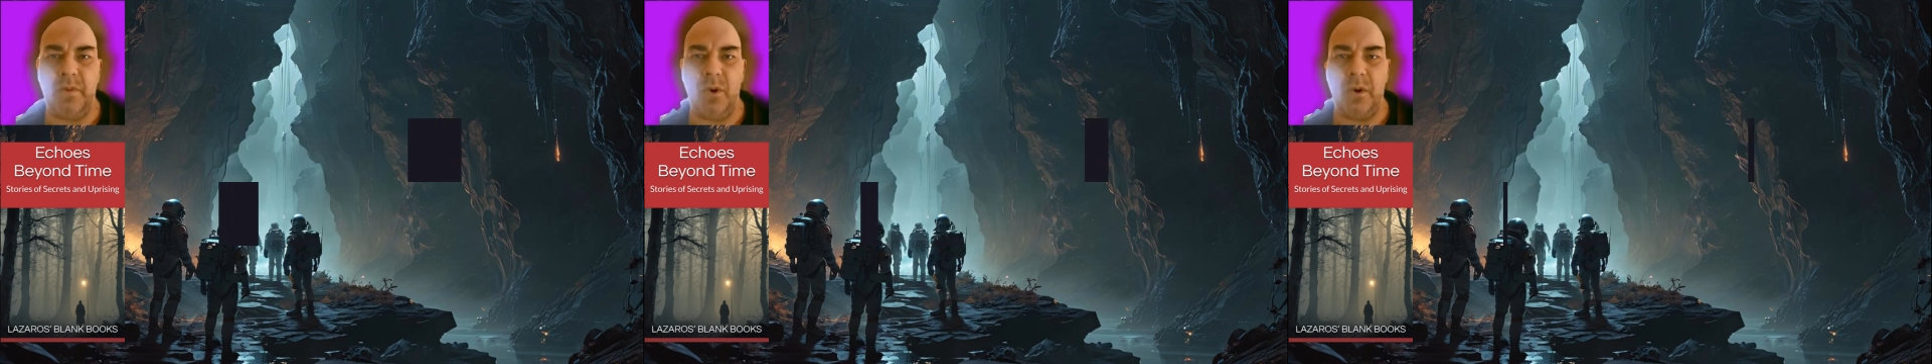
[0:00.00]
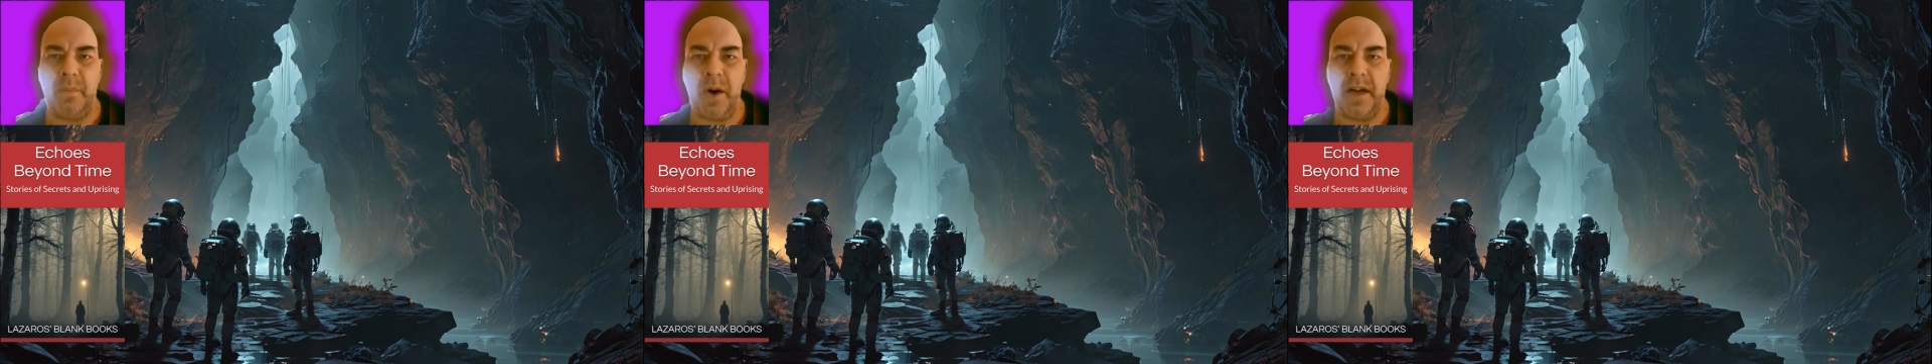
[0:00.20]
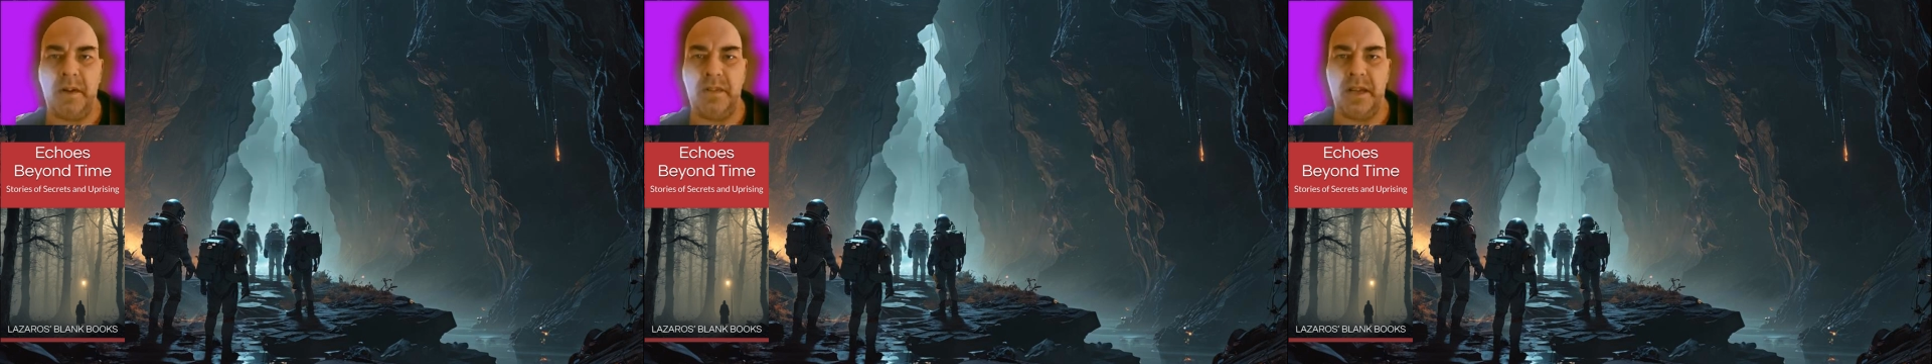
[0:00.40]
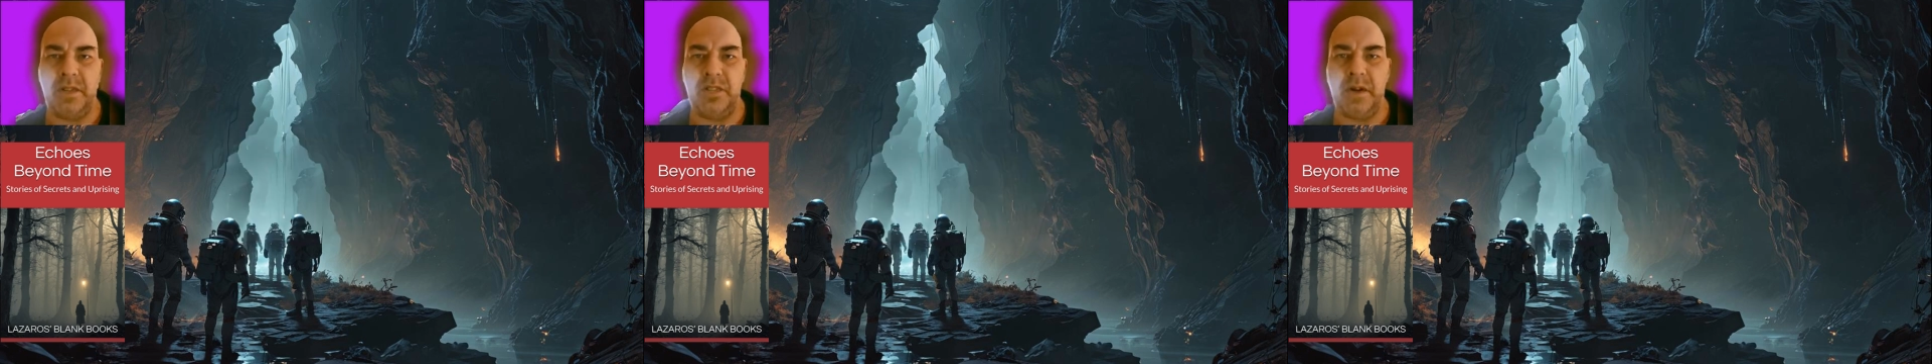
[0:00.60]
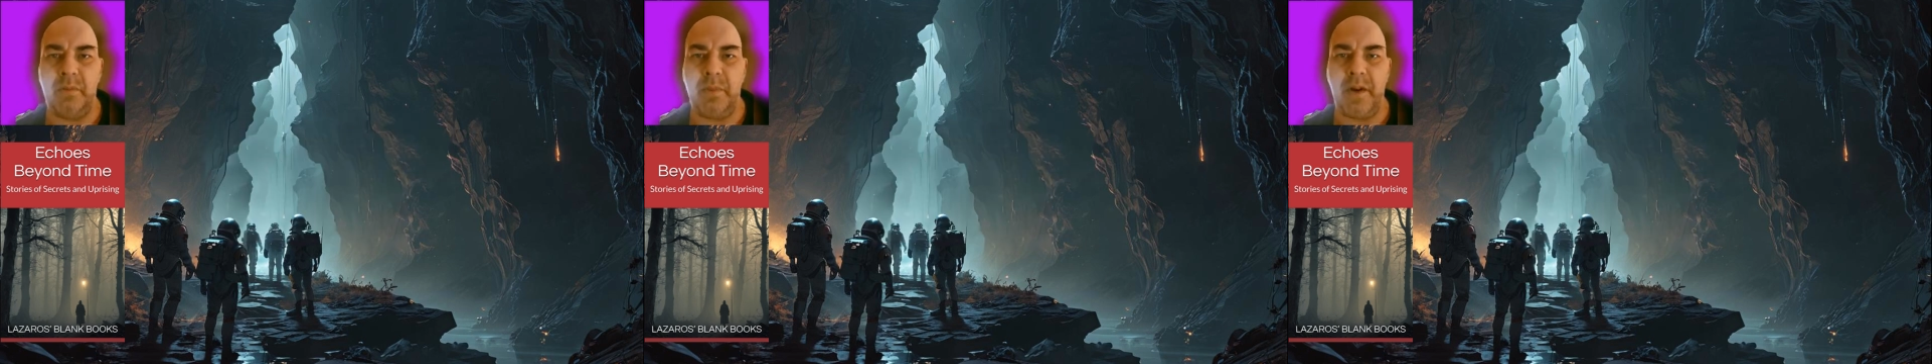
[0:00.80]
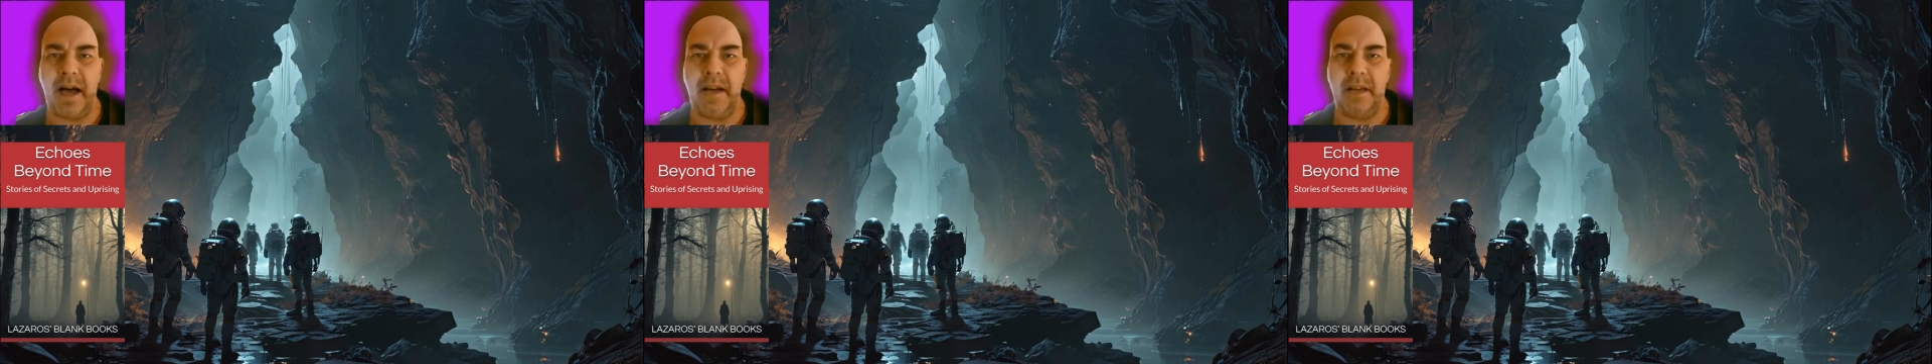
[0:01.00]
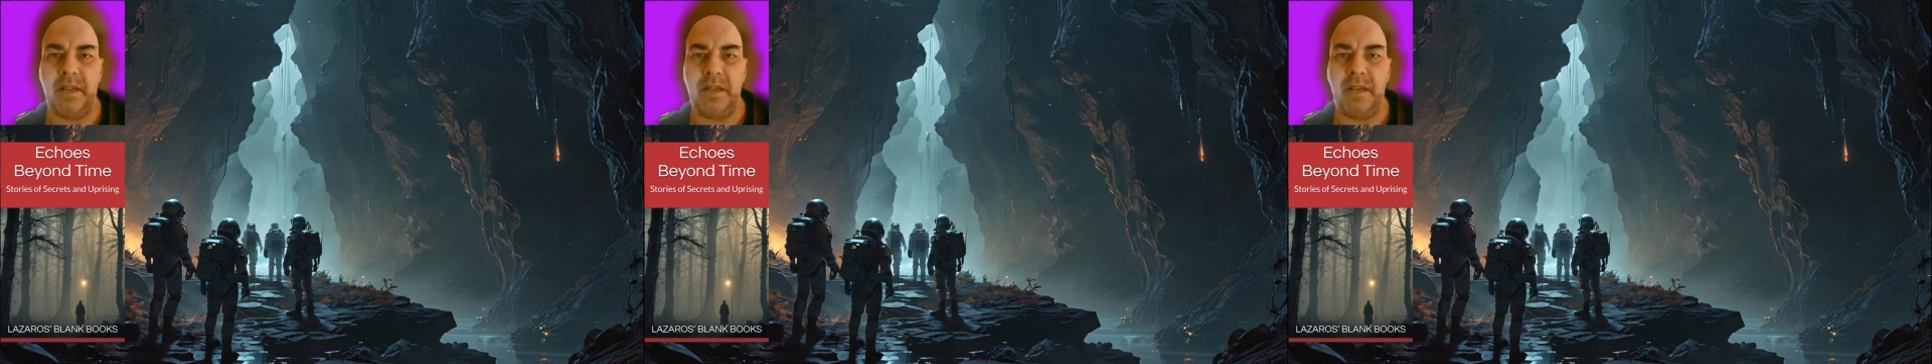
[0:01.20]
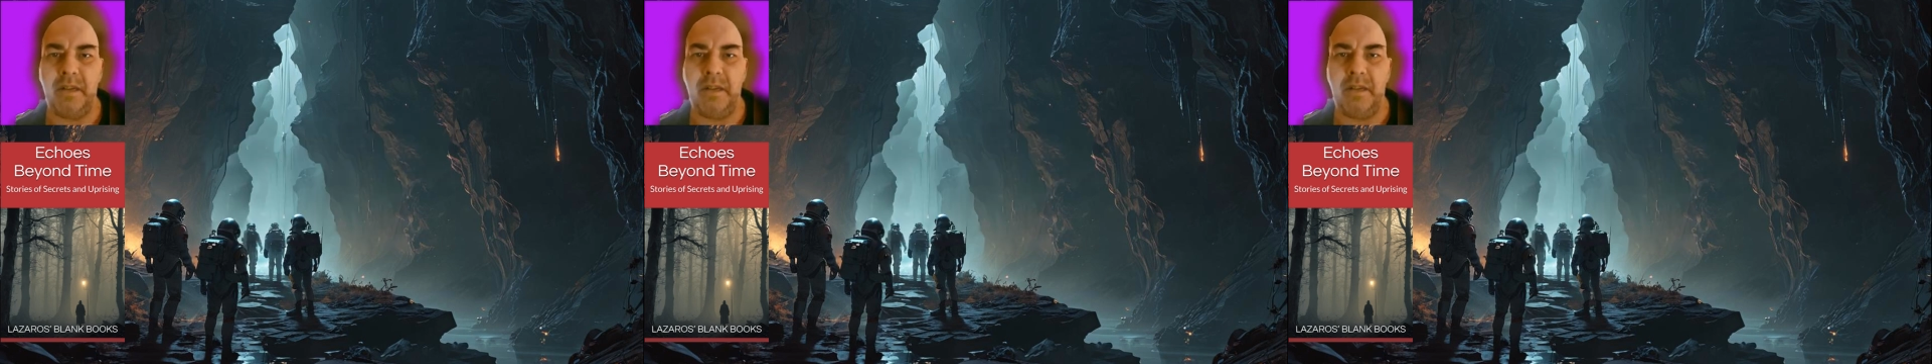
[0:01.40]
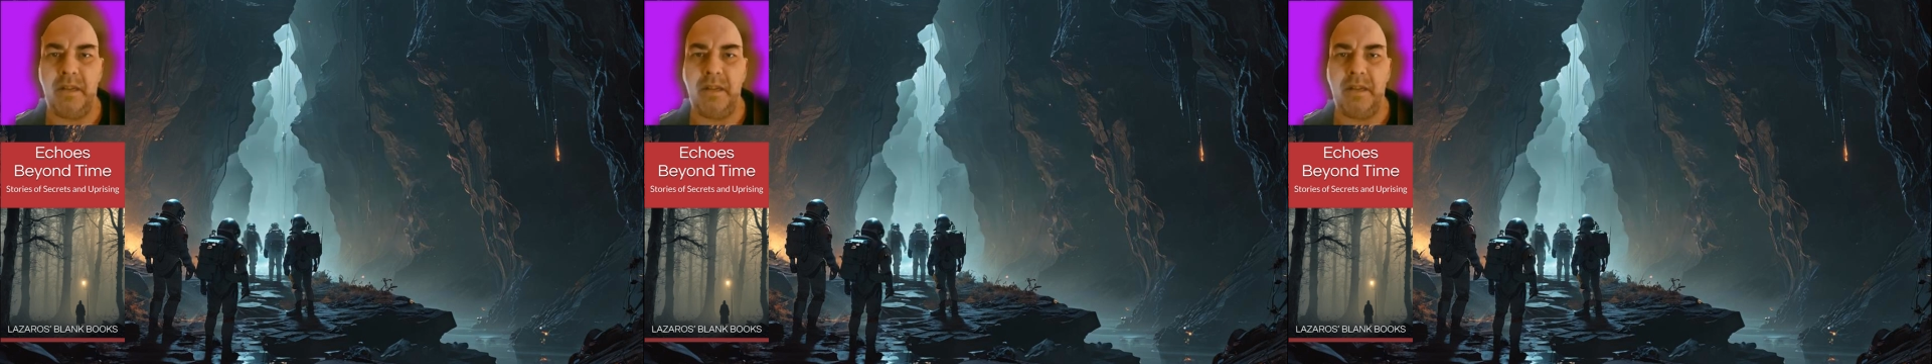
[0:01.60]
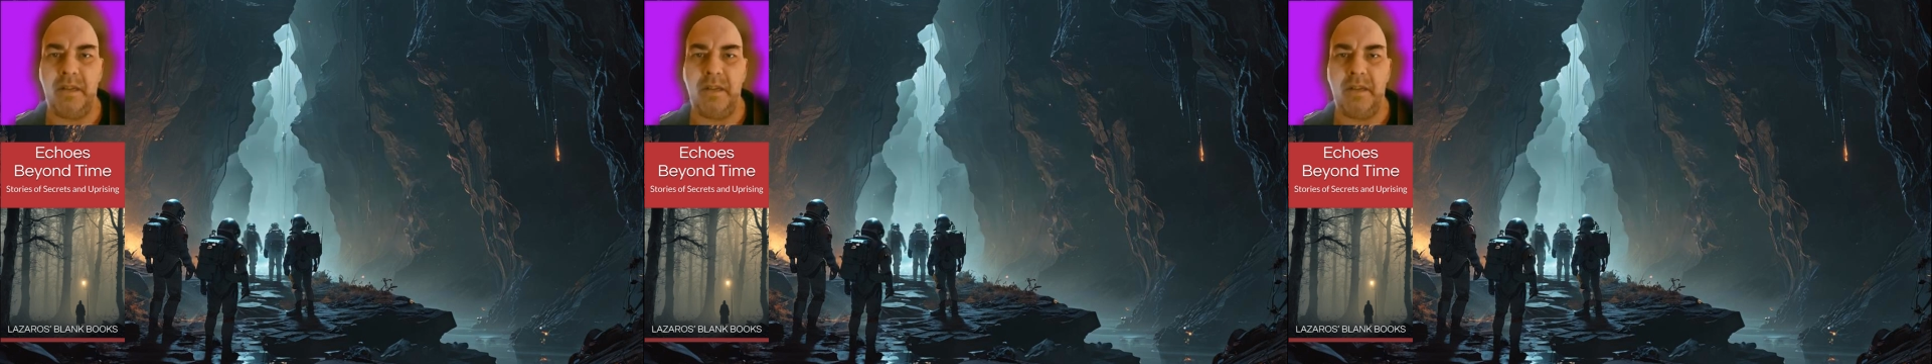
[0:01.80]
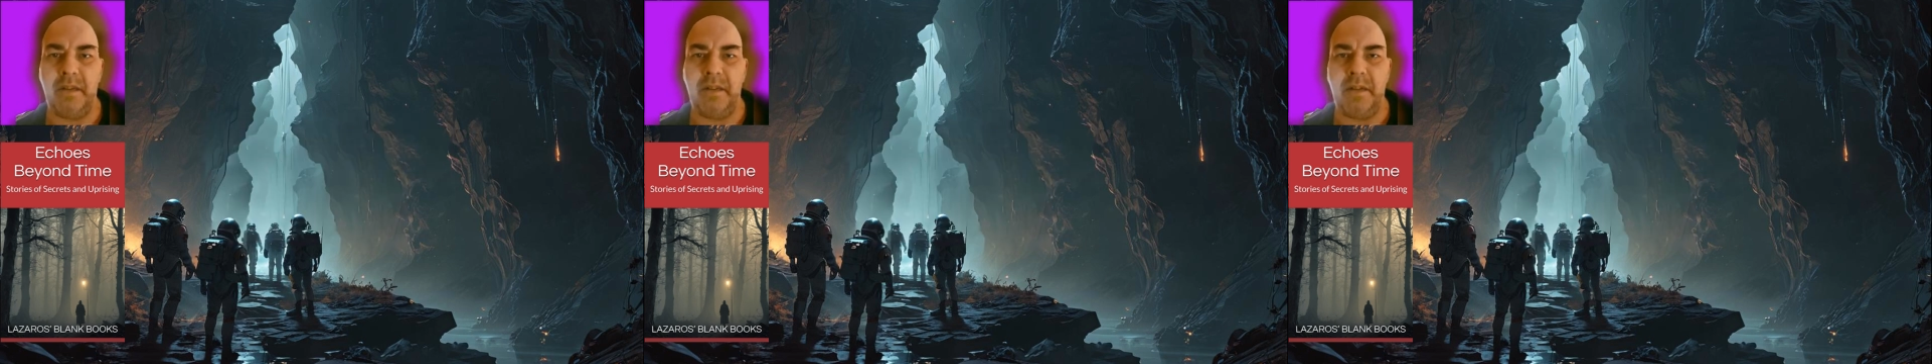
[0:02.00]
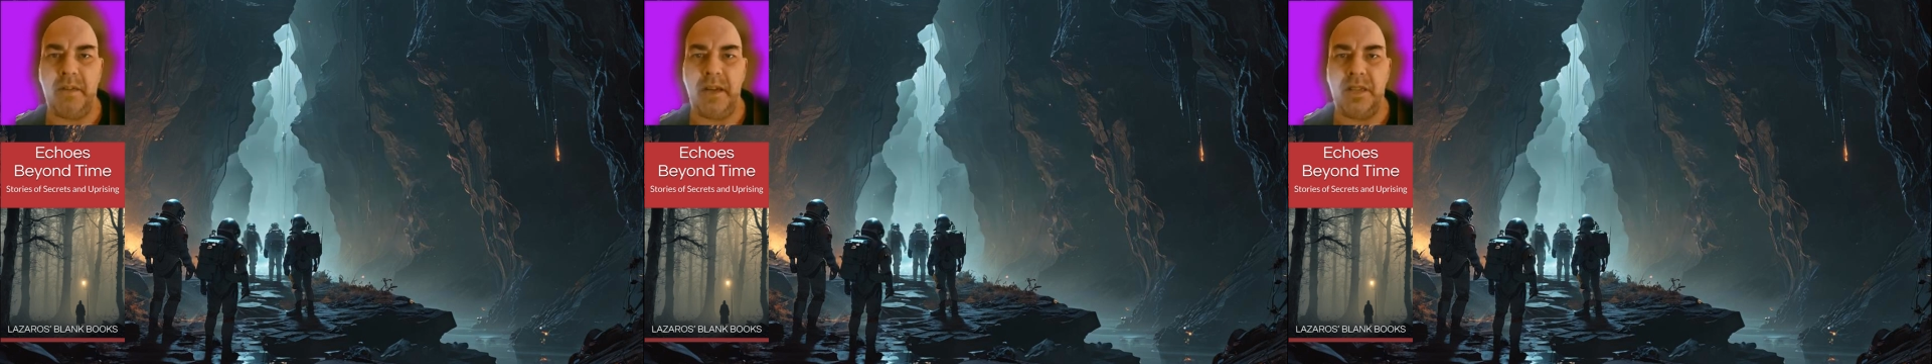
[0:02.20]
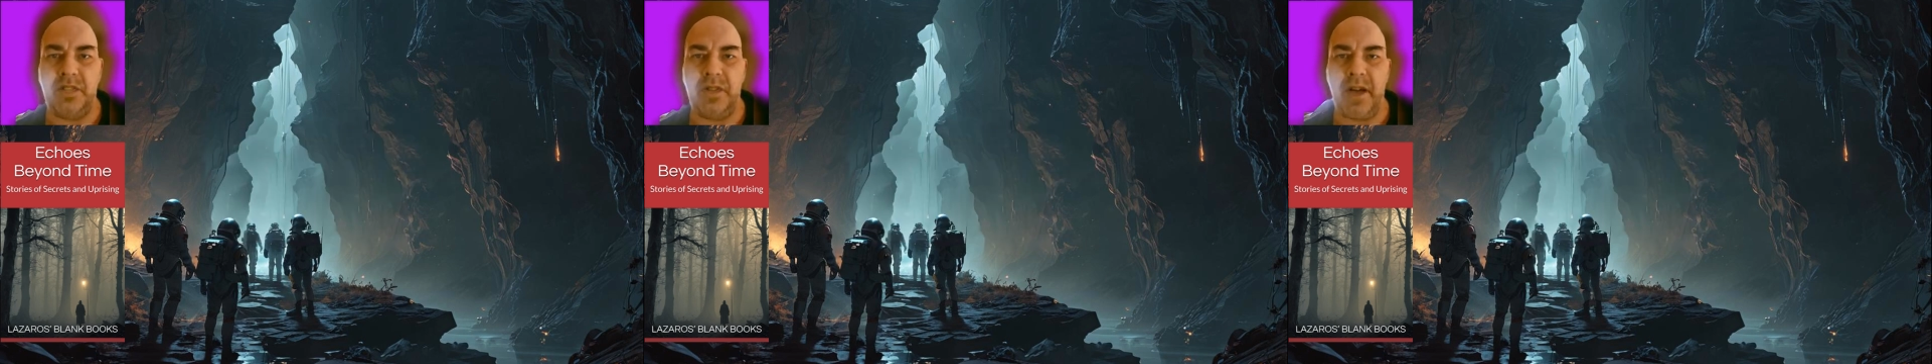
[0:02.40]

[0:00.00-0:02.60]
form on a distant planet. The